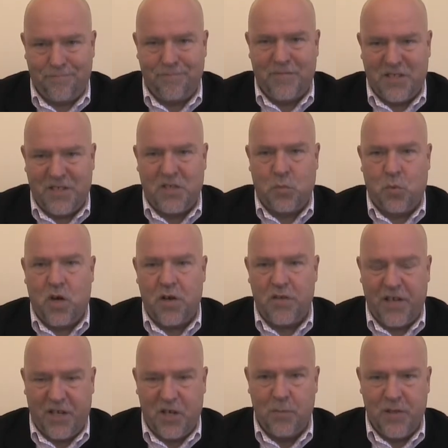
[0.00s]
This is why
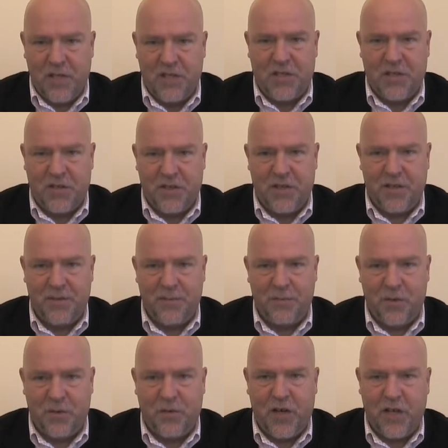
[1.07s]
they come into the
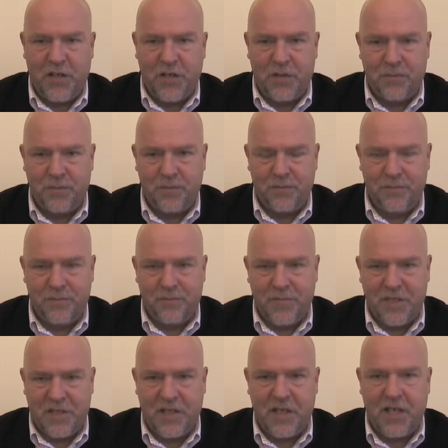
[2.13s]
profession.
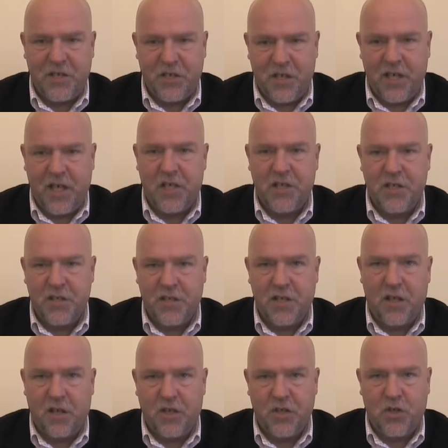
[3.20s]
They see education as a
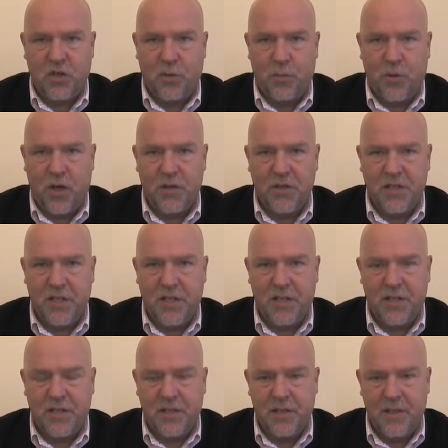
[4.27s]
logical
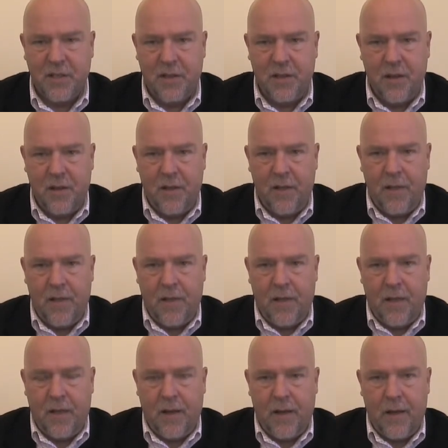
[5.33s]
process.
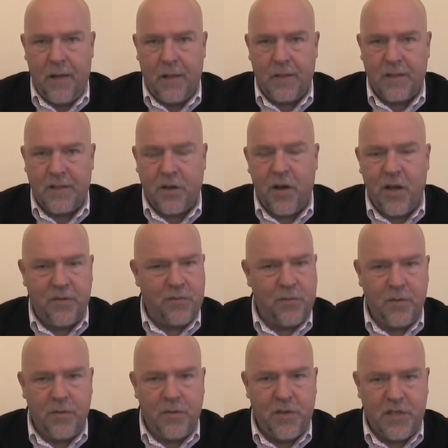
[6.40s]
So
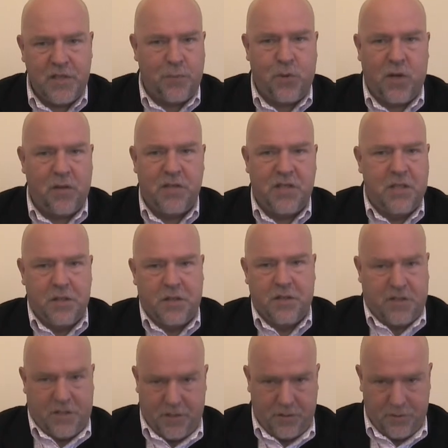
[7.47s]
this approach
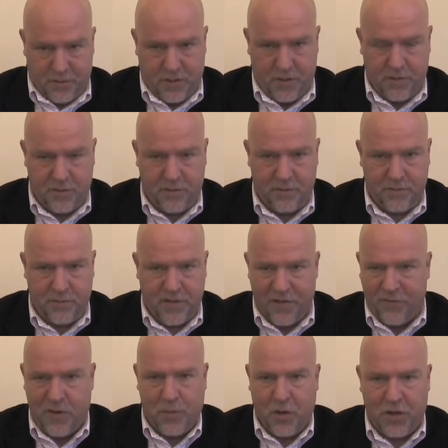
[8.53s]
doesn't suit
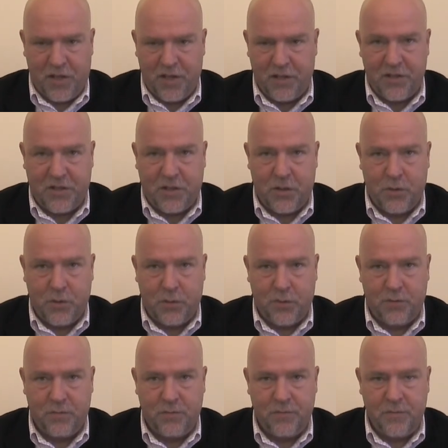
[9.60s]
everybody in a school.